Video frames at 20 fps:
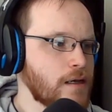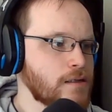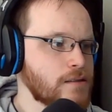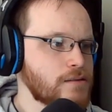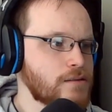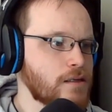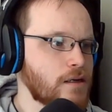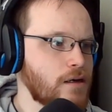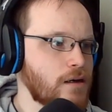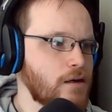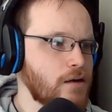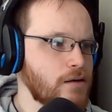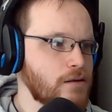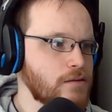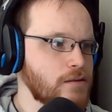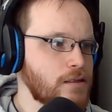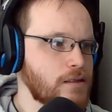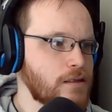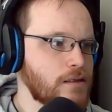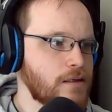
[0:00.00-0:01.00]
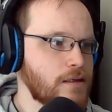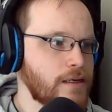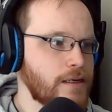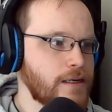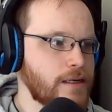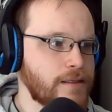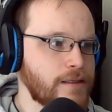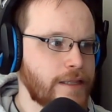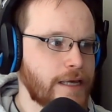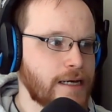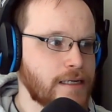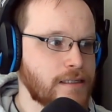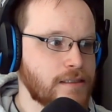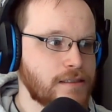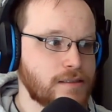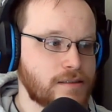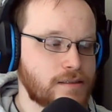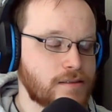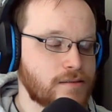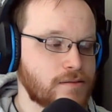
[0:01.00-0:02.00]
So that
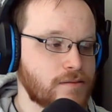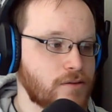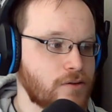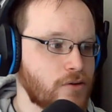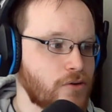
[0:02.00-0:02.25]
is